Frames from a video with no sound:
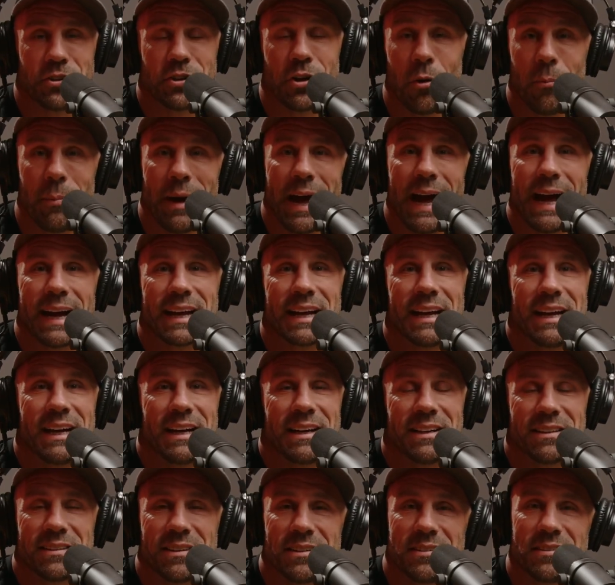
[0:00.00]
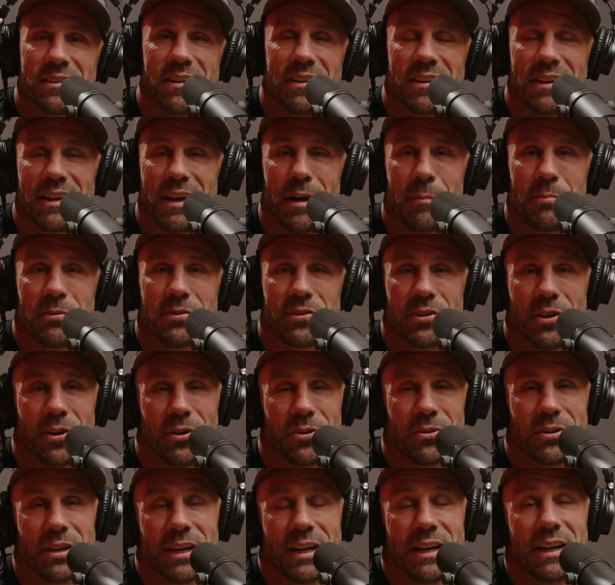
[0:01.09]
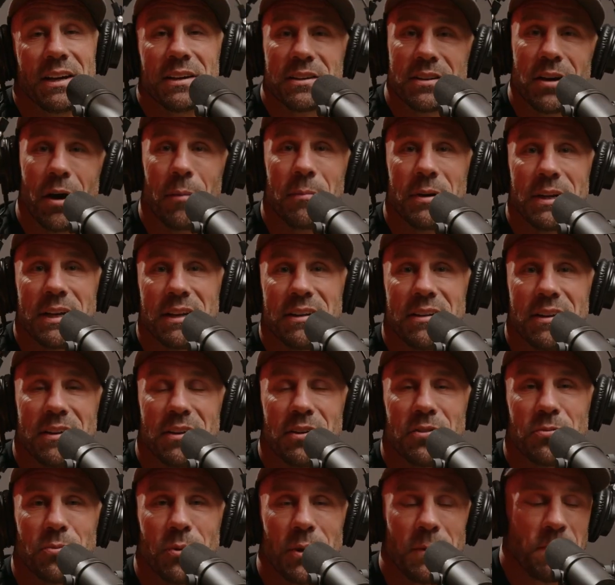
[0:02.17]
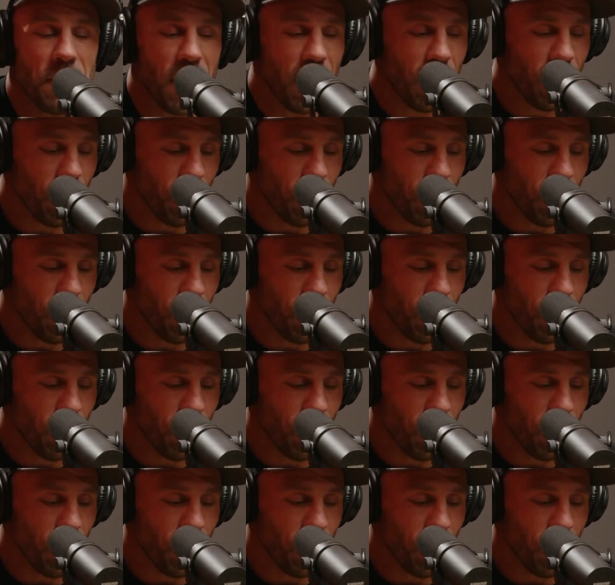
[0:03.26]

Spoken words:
Go back, listen to the episode coming into this one.